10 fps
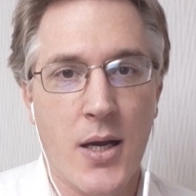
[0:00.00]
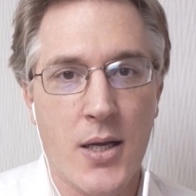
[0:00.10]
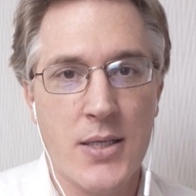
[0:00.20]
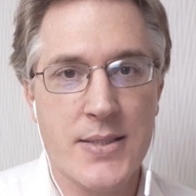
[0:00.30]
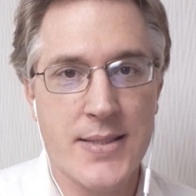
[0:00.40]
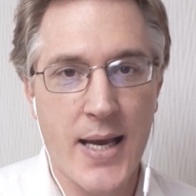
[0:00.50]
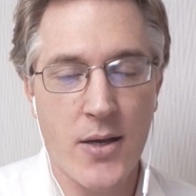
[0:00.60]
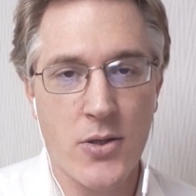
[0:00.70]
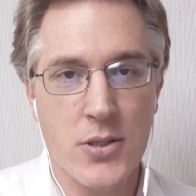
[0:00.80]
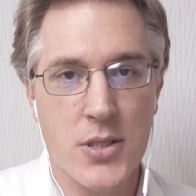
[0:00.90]

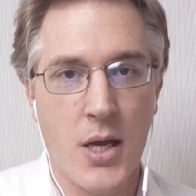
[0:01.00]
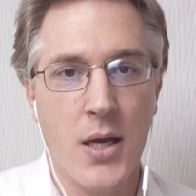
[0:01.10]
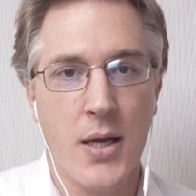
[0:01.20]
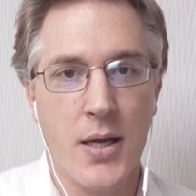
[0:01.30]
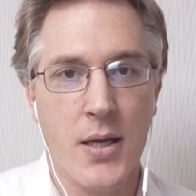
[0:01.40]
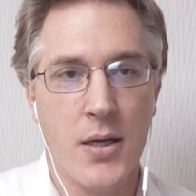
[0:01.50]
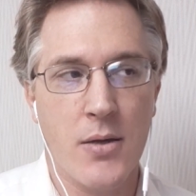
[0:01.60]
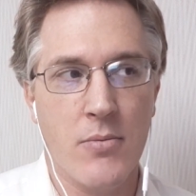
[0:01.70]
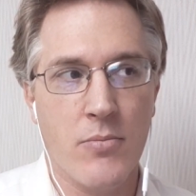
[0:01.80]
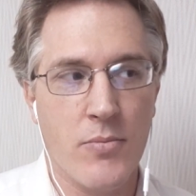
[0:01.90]
sales
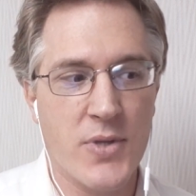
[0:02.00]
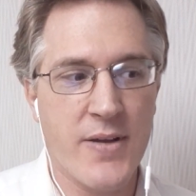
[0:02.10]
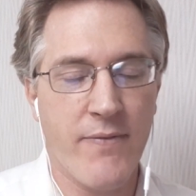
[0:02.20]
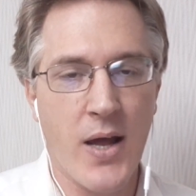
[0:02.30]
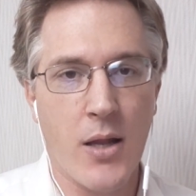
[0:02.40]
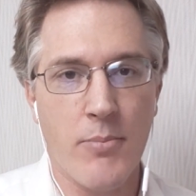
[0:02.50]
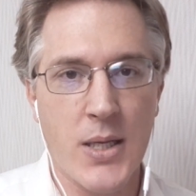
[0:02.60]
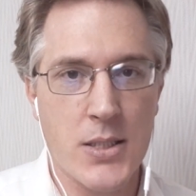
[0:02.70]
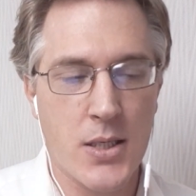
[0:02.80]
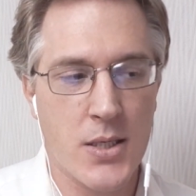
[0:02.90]

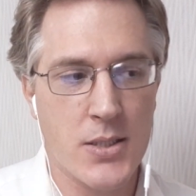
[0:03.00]
development,